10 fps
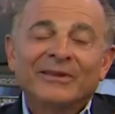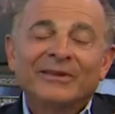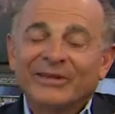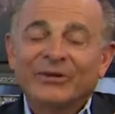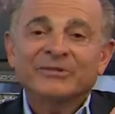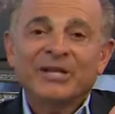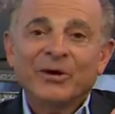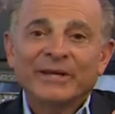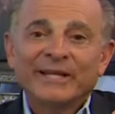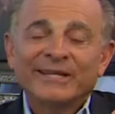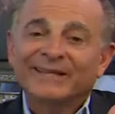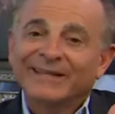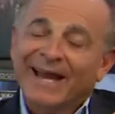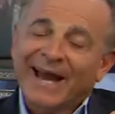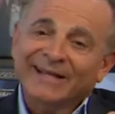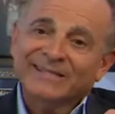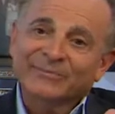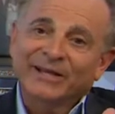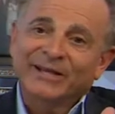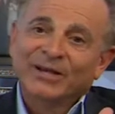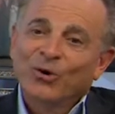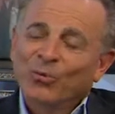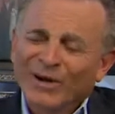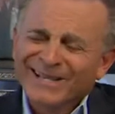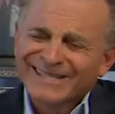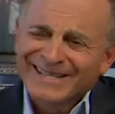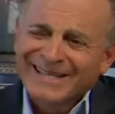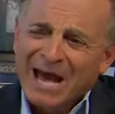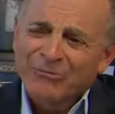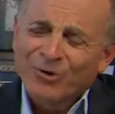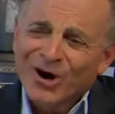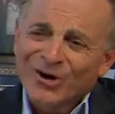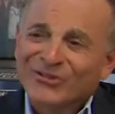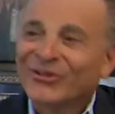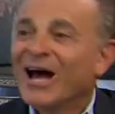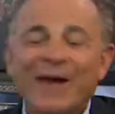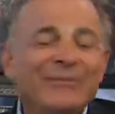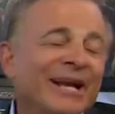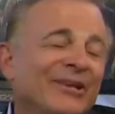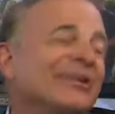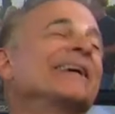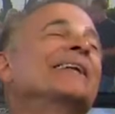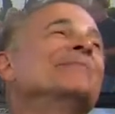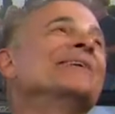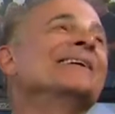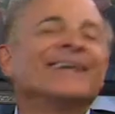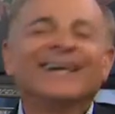They don't tell me anything. They ask me, what is the net worth? I mean, are you kidding me?